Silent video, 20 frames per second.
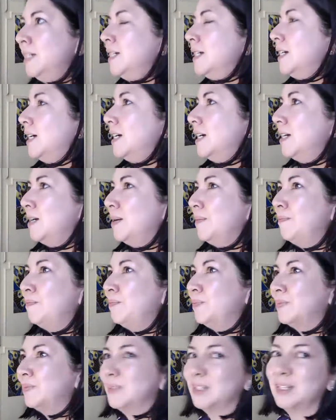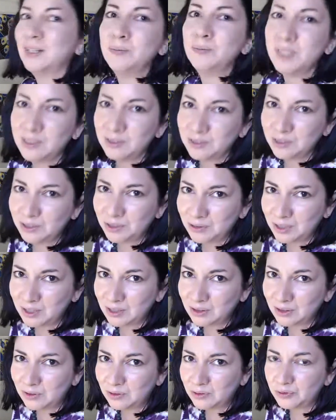I'm still new to the
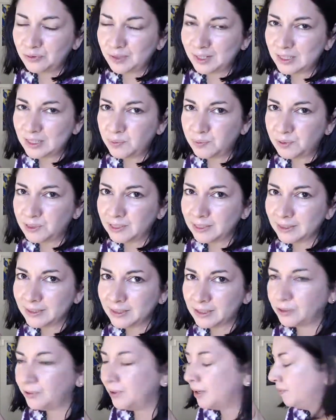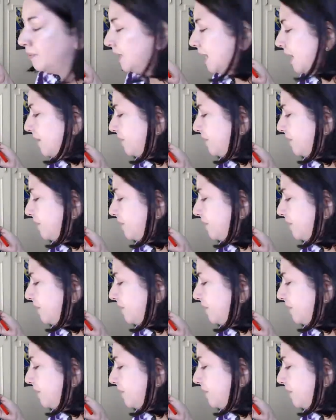whole Facebook, Instagram live